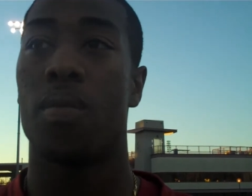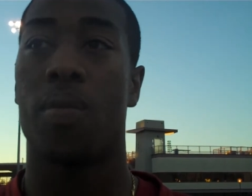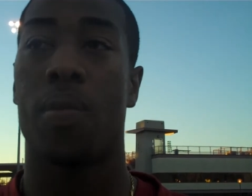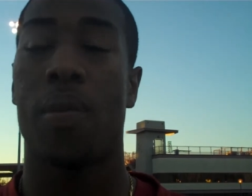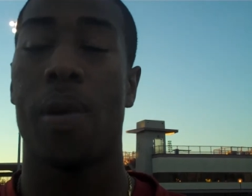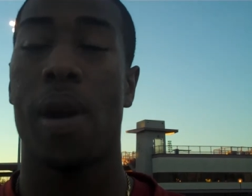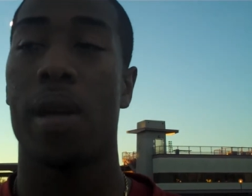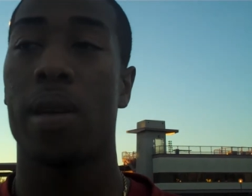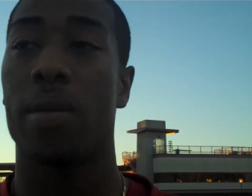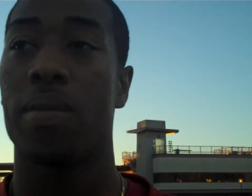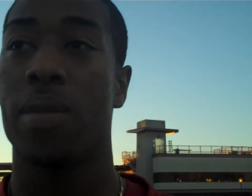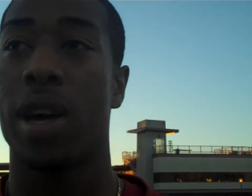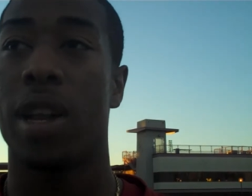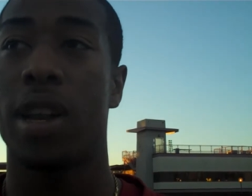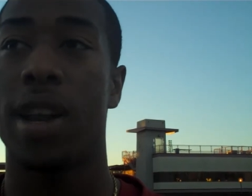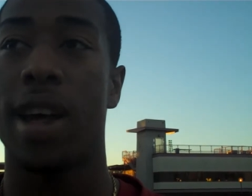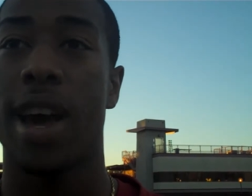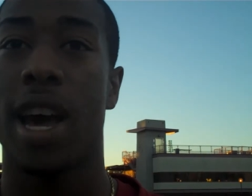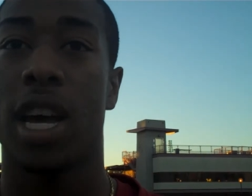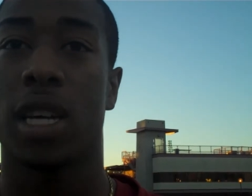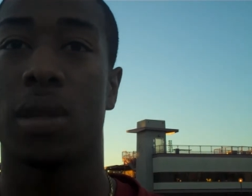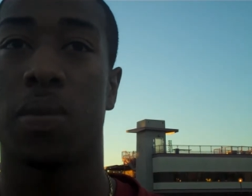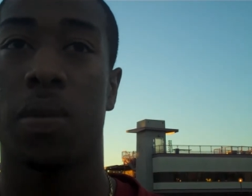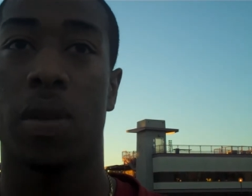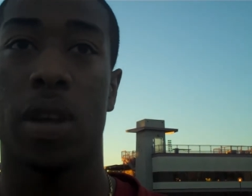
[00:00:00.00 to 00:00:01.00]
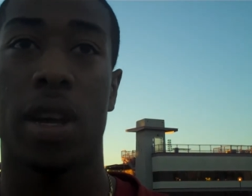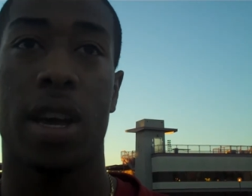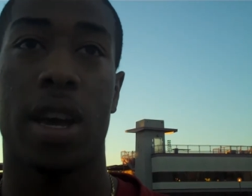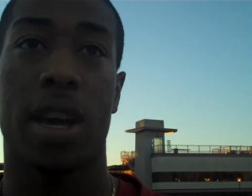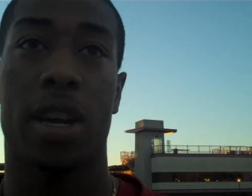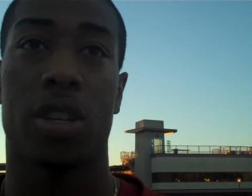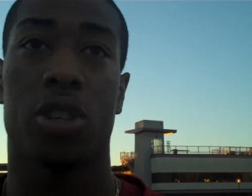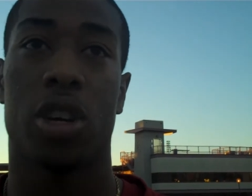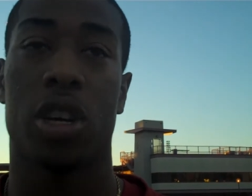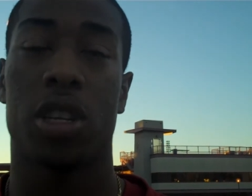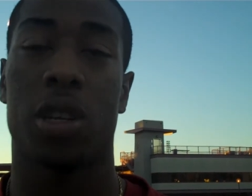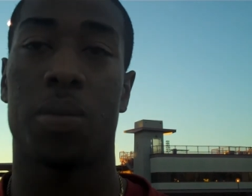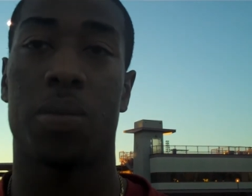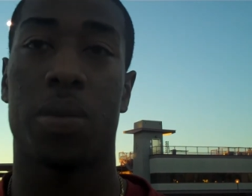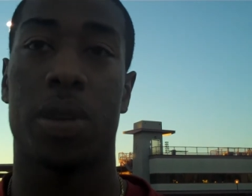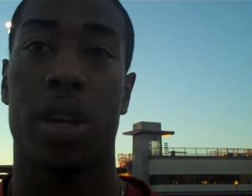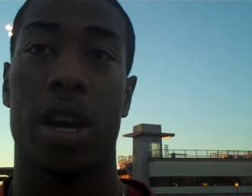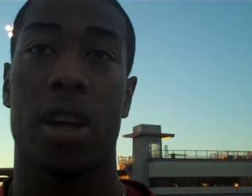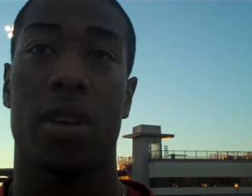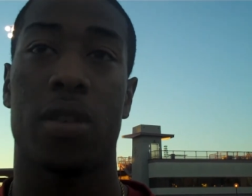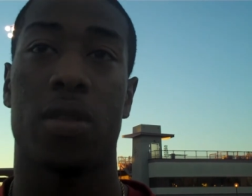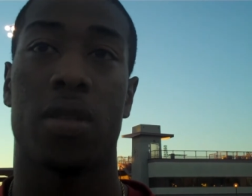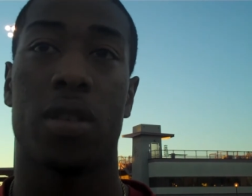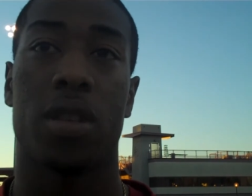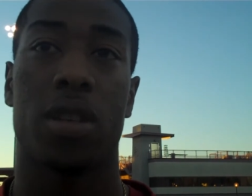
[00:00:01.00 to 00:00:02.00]
probably my last play I tried to
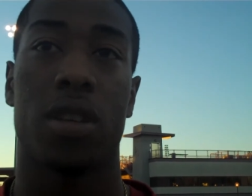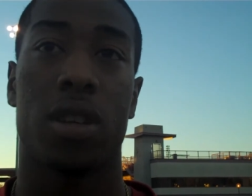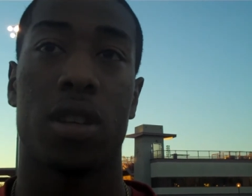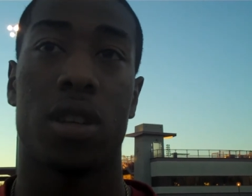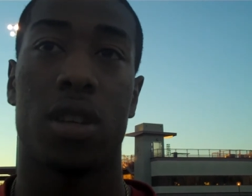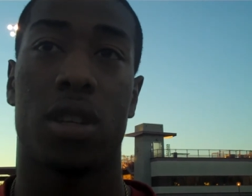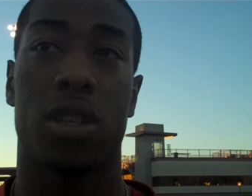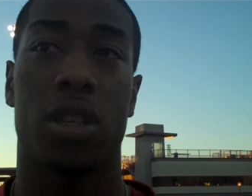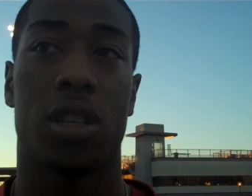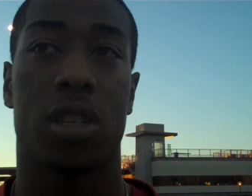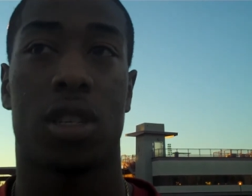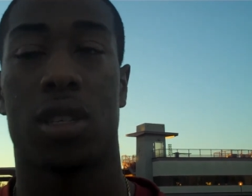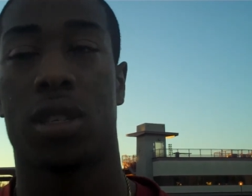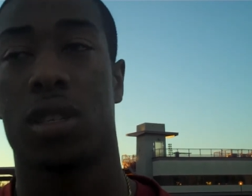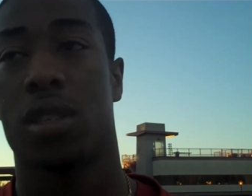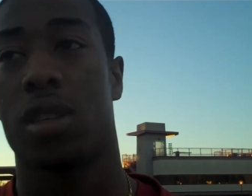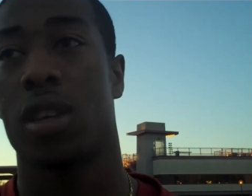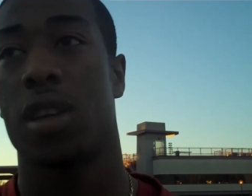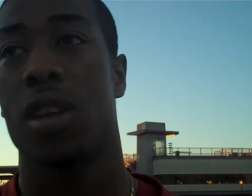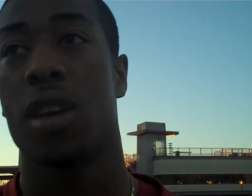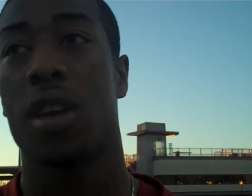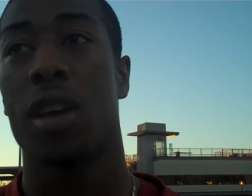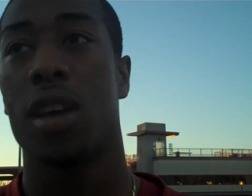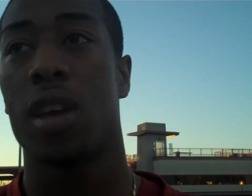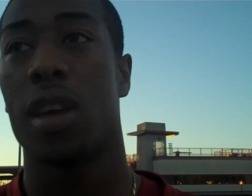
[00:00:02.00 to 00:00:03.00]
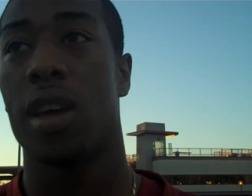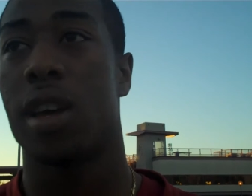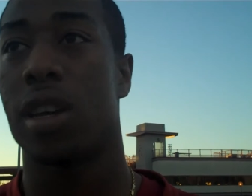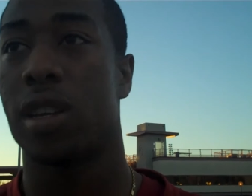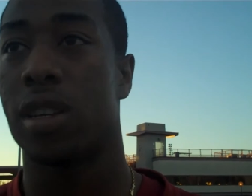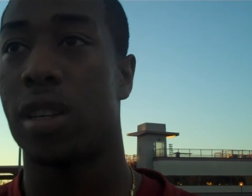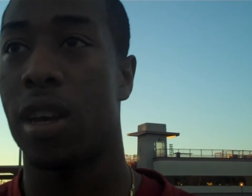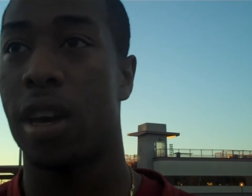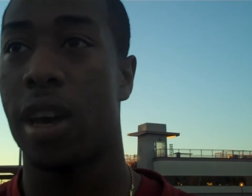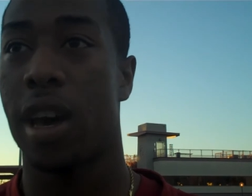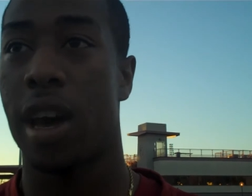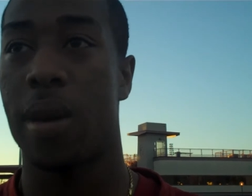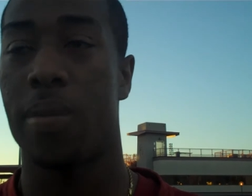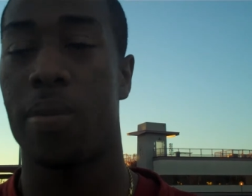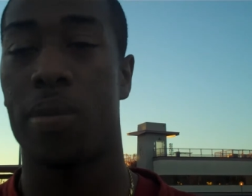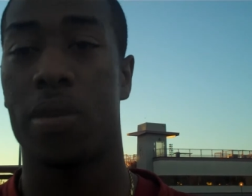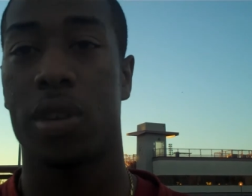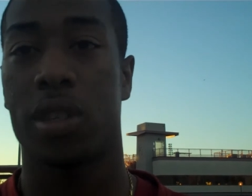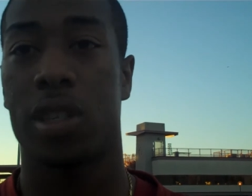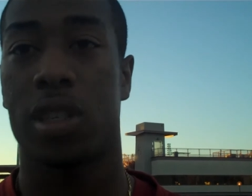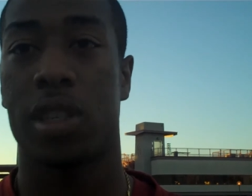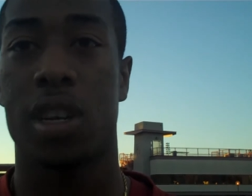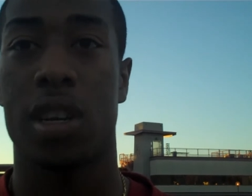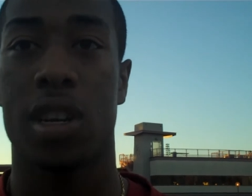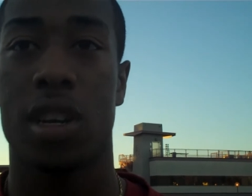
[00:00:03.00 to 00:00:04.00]
plan on and it just it
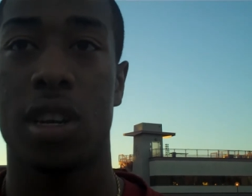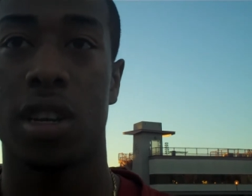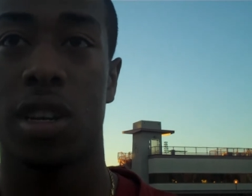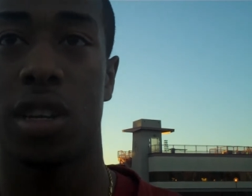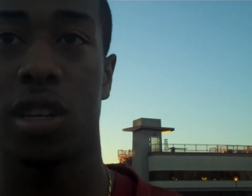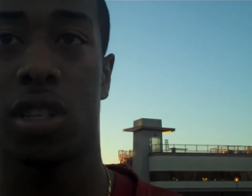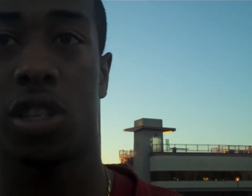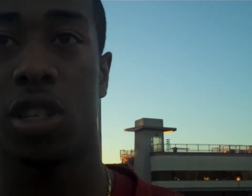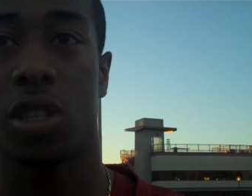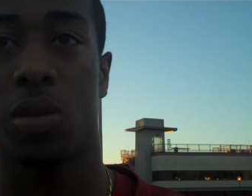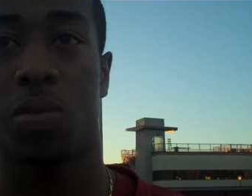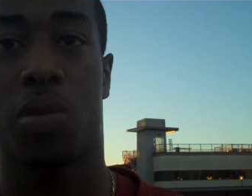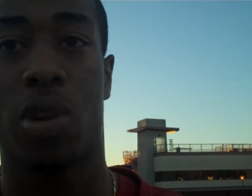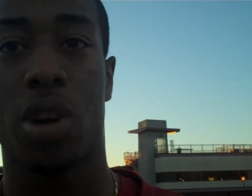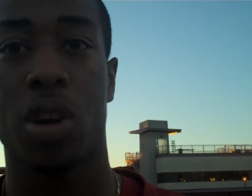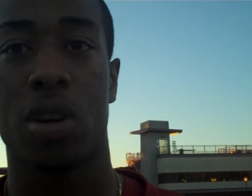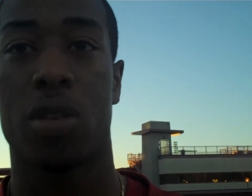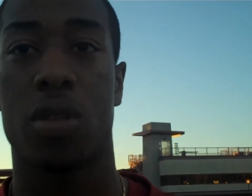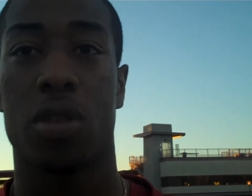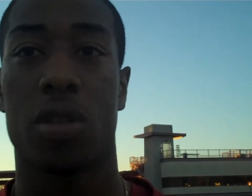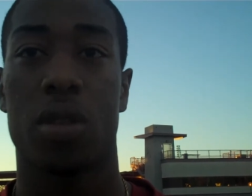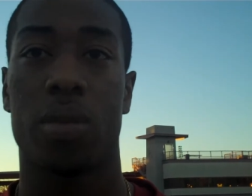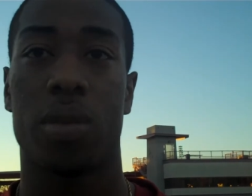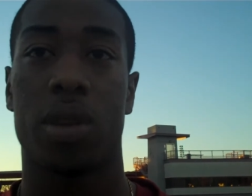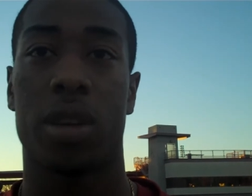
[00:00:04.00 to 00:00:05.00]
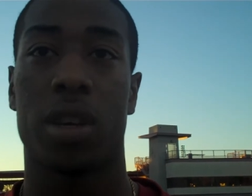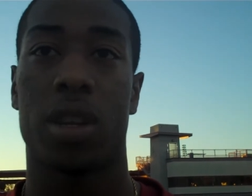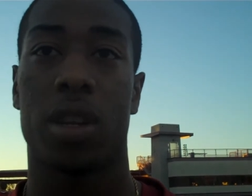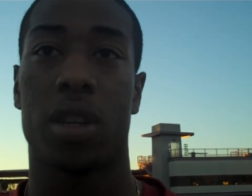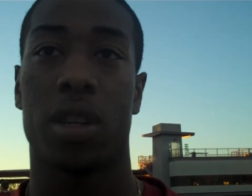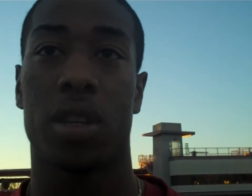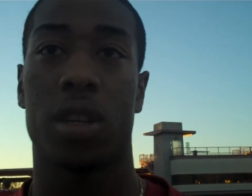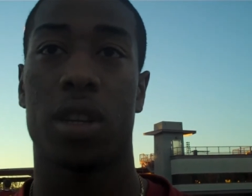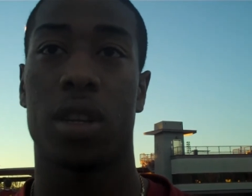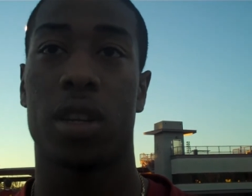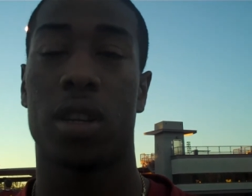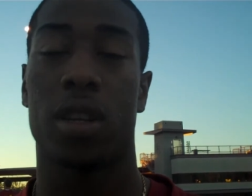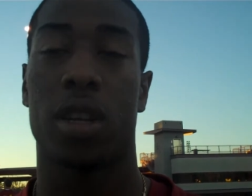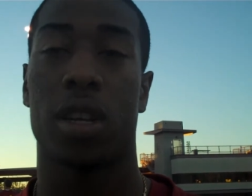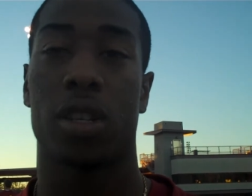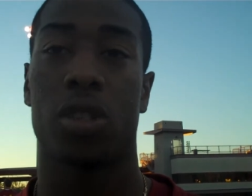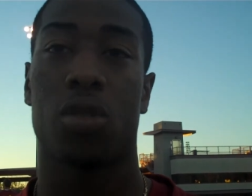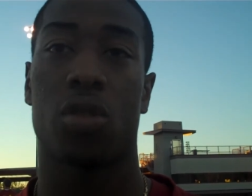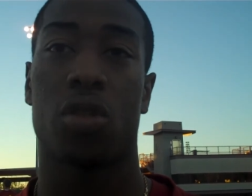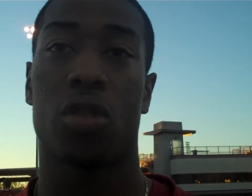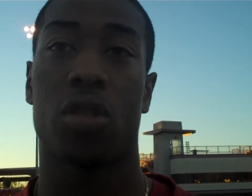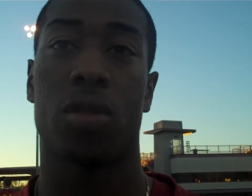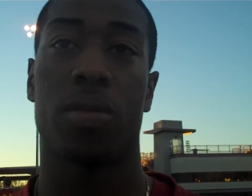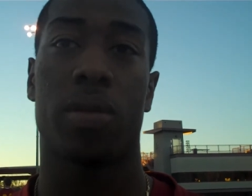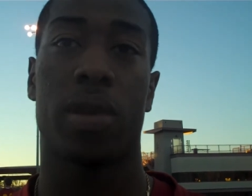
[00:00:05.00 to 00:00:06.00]
hyperextended and just buckled on me and, and I
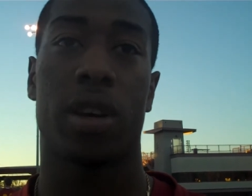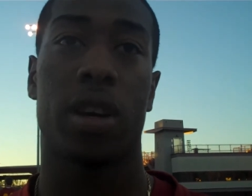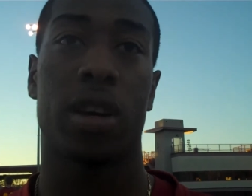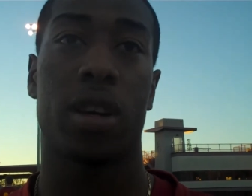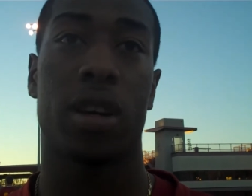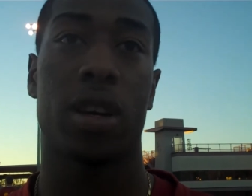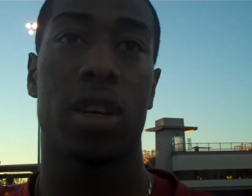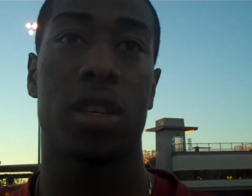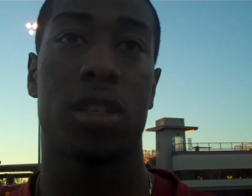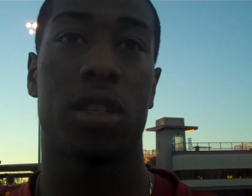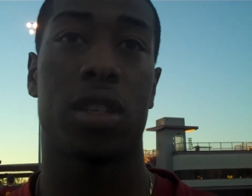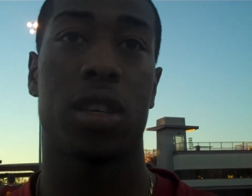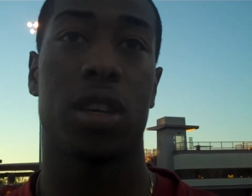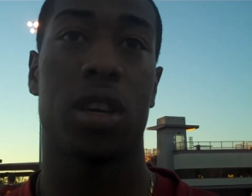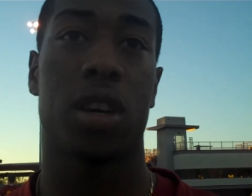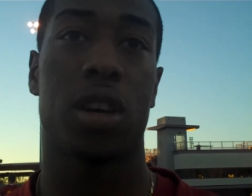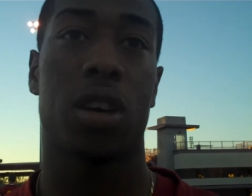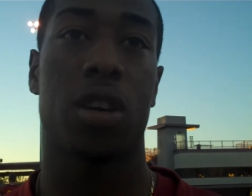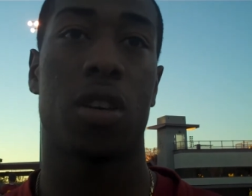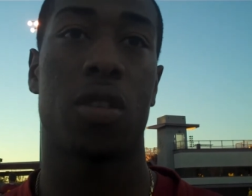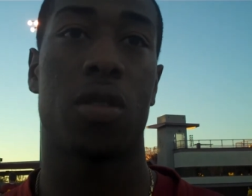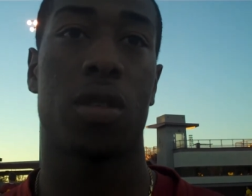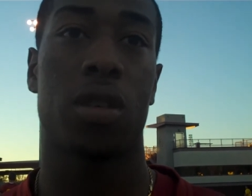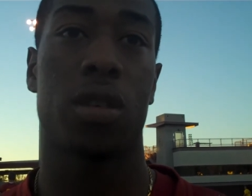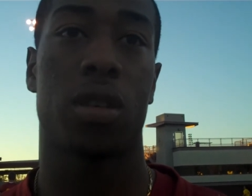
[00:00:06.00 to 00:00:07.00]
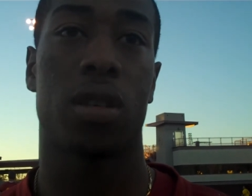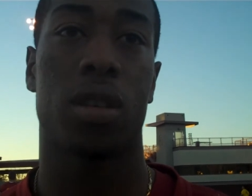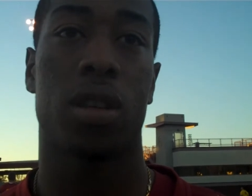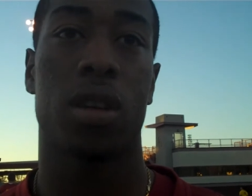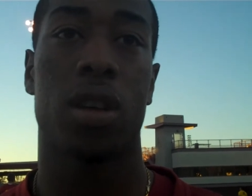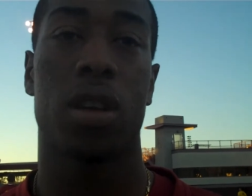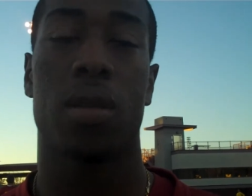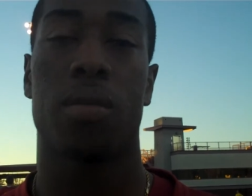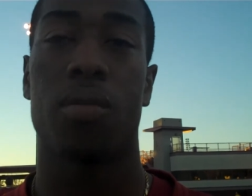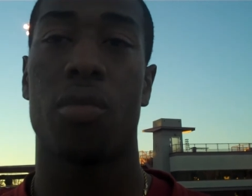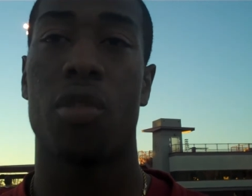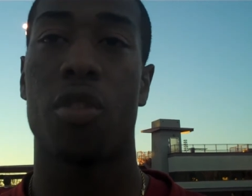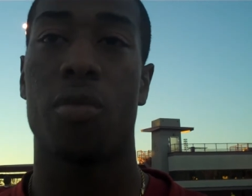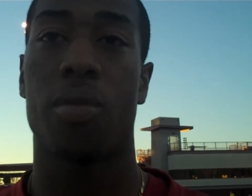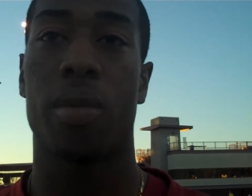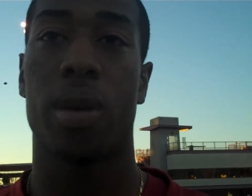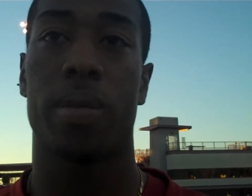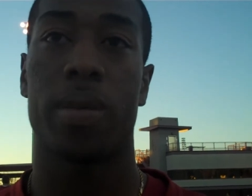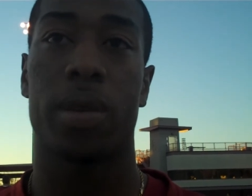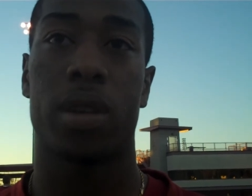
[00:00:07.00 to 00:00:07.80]
tore my ACL and both my